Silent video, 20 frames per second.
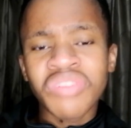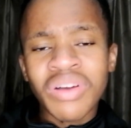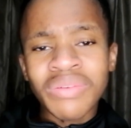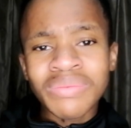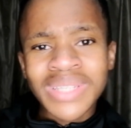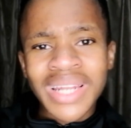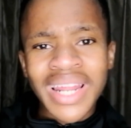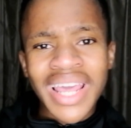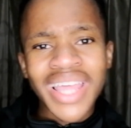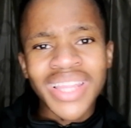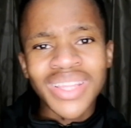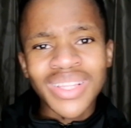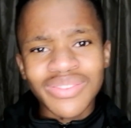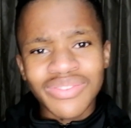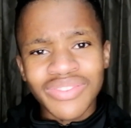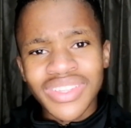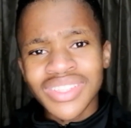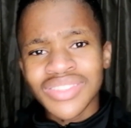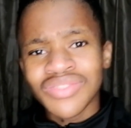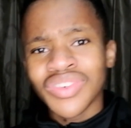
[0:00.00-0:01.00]
We've come to the end
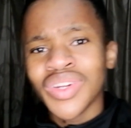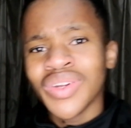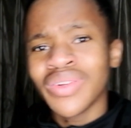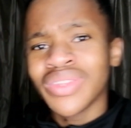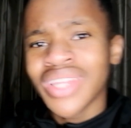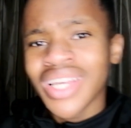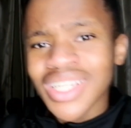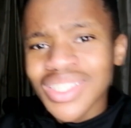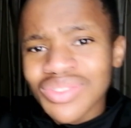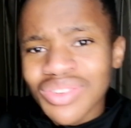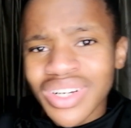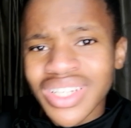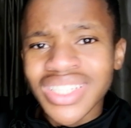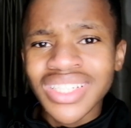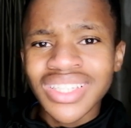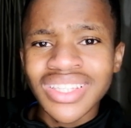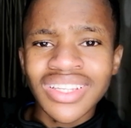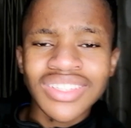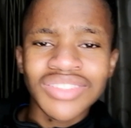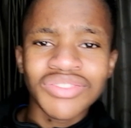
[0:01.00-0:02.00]
of this video. Thanks for
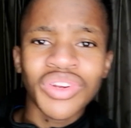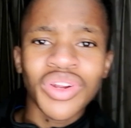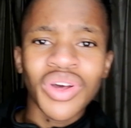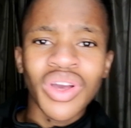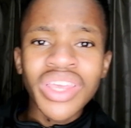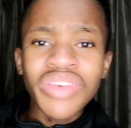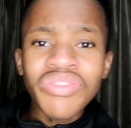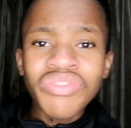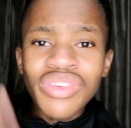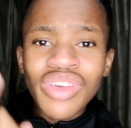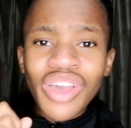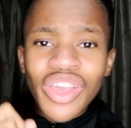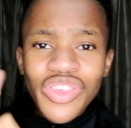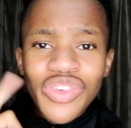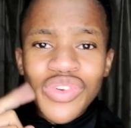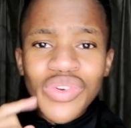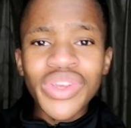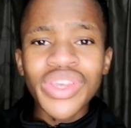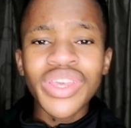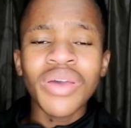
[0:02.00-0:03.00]
watching this video. If you are
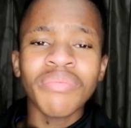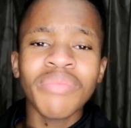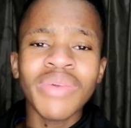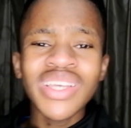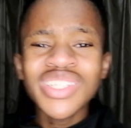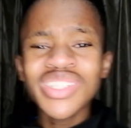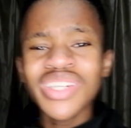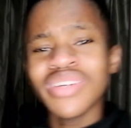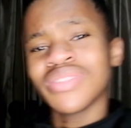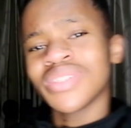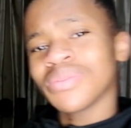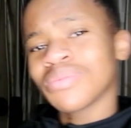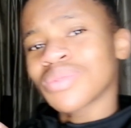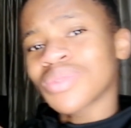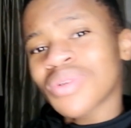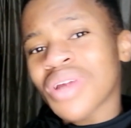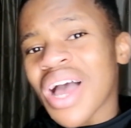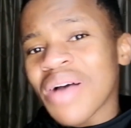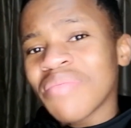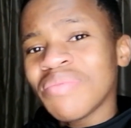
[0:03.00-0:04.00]
new here, make sure you've
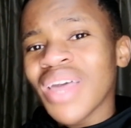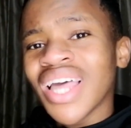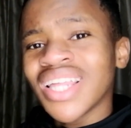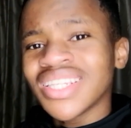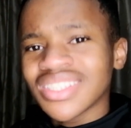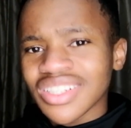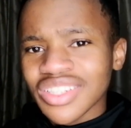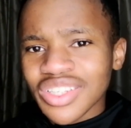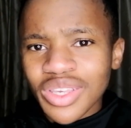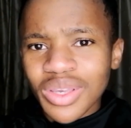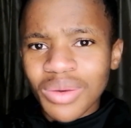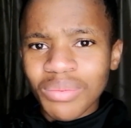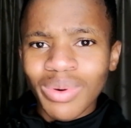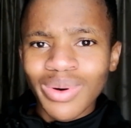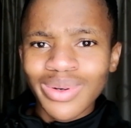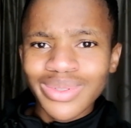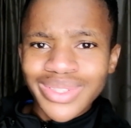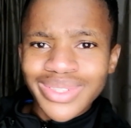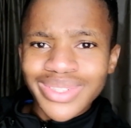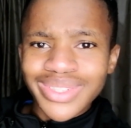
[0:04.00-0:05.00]
subscribed and turn on your
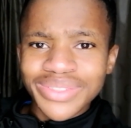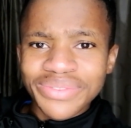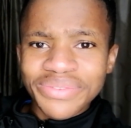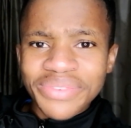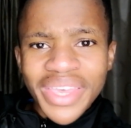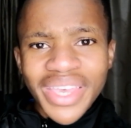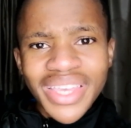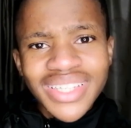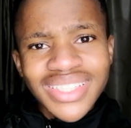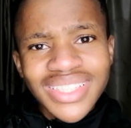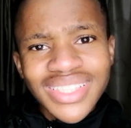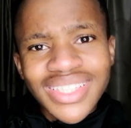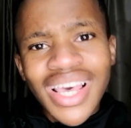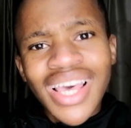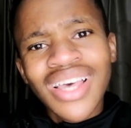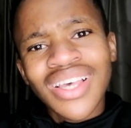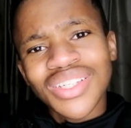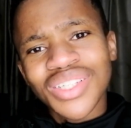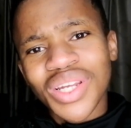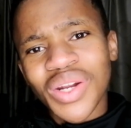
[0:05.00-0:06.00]
post notifications
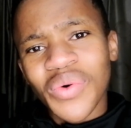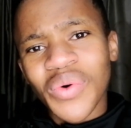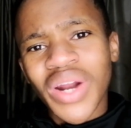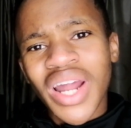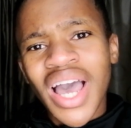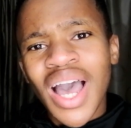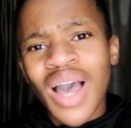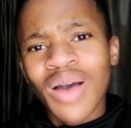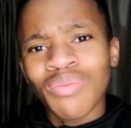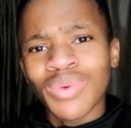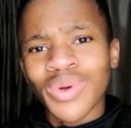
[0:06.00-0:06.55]
so that when I